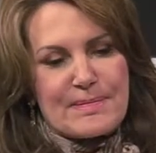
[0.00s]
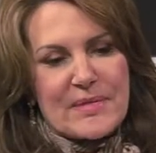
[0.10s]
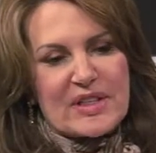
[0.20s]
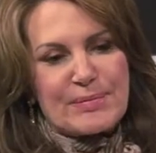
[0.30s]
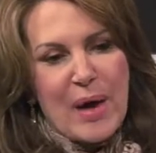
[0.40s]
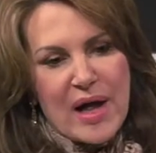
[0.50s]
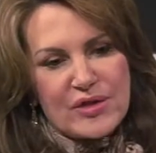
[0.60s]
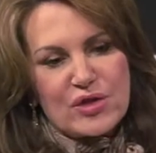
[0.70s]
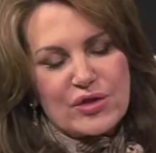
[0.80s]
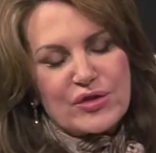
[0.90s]

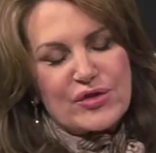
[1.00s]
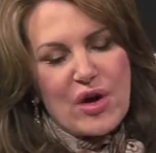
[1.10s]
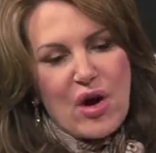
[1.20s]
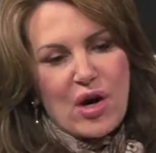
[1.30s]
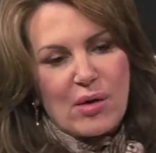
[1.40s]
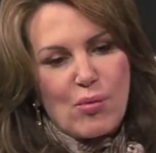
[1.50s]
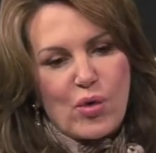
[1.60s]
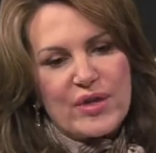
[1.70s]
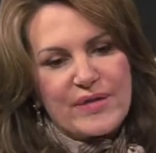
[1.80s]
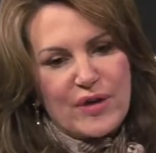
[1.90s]
Sponsors are more
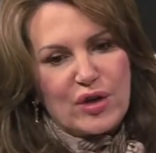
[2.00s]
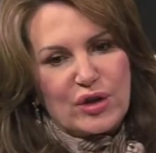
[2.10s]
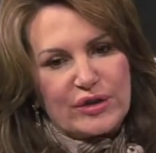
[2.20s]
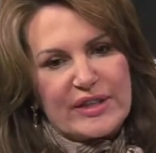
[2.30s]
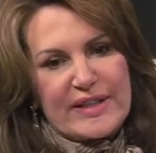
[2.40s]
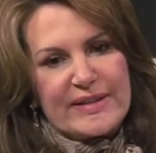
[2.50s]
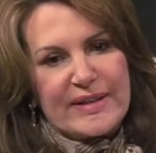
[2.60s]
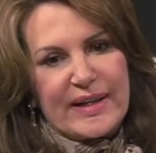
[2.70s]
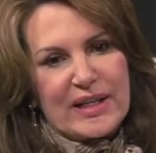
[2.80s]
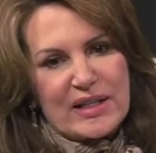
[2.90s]
difficult in
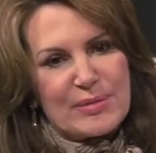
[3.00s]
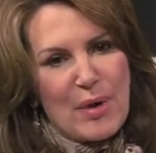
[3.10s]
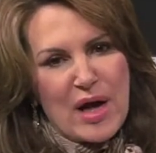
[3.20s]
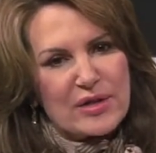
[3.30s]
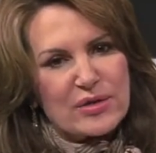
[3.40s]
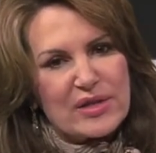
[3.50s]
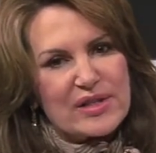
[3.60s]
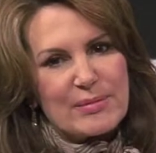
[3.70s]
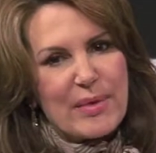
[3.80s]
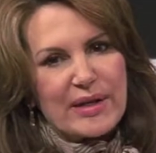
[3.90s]
that a sponsor is
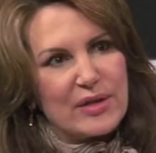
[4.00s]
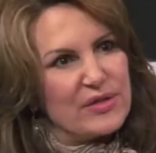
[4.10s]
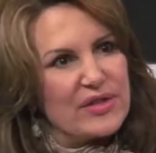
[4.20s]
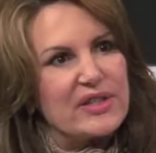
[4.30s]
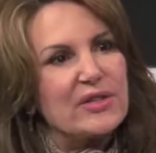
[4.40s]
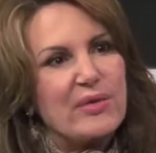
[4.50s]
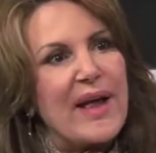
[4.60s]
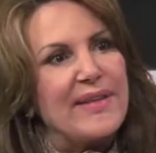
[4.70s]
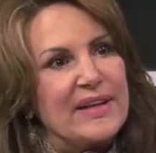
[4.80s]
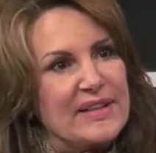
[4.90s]
somebody who sits
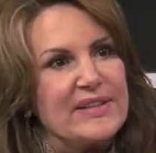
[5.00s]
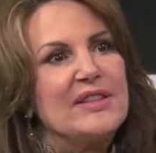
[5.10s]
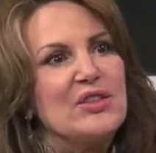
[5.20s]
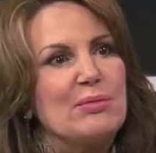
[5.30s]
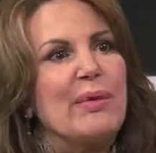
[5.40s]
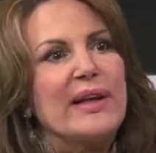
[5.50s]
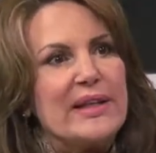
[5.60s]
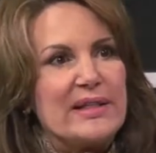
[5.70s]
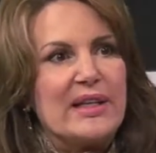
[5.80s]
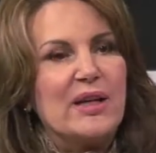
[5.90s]
around the
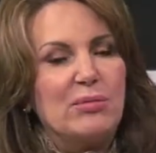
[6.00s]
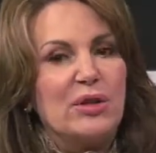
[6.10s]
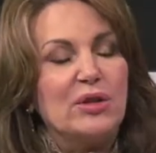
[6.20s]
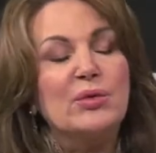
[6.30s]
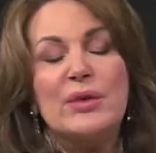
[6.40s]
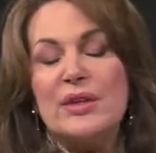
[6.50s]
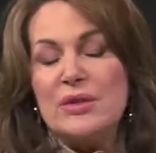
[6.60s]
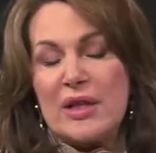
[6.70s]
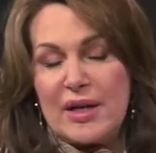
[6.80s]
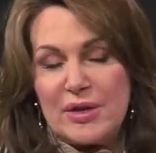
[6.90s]
decision-making table
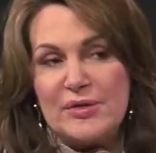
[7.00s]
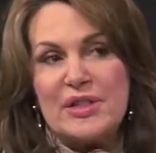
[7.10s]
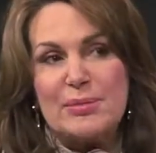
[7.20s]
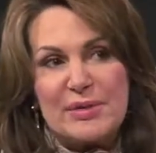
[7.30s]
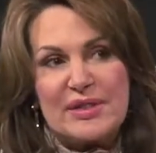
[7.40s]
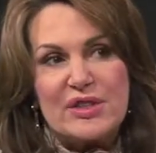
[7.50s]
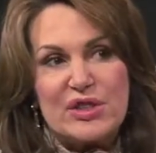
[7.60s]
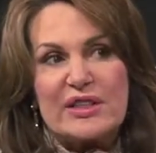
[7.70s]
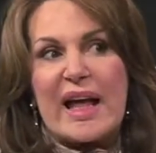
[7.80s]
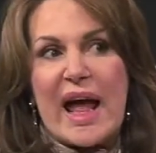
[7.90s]
and who's in a
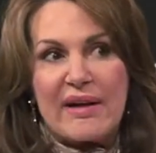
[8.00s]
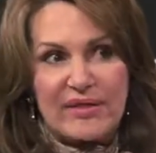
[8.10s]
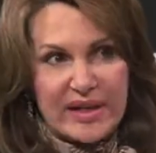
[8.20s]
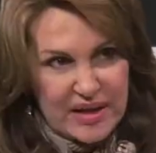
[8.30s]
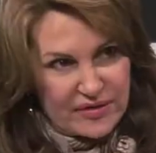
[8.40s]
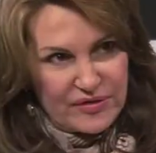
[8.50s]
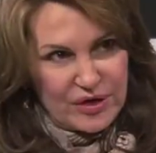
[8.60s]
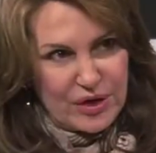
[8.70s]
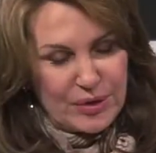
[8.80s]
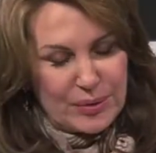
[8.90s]
position to advocate for
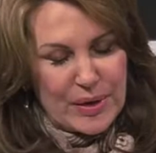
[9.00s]
you.